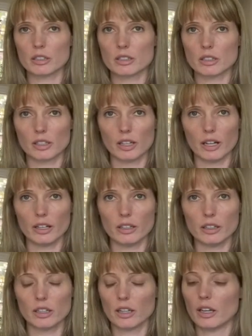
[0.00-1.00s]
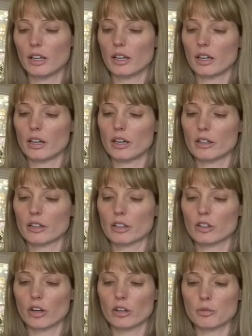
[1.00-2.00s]
decline could
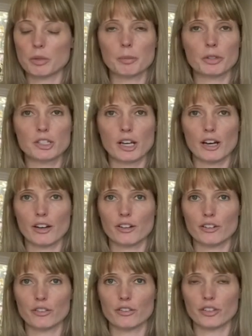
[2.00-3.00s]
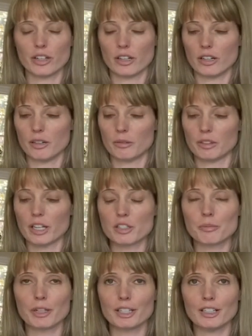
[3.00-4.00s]
cause people to have less
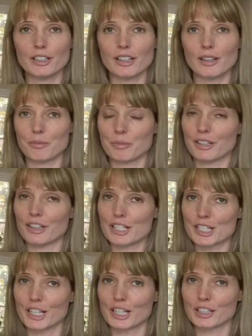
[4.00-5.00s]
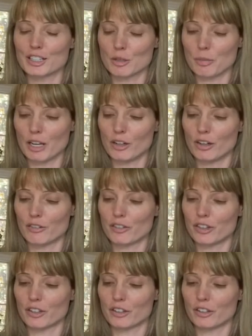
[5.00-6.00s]
money and be less likely to pay off
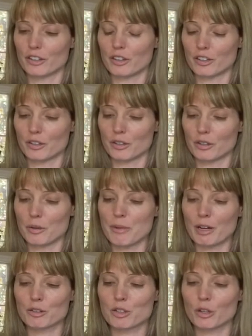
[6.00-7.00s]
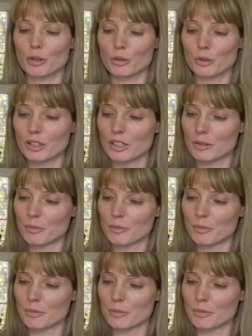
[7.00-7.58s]
their amounts owed.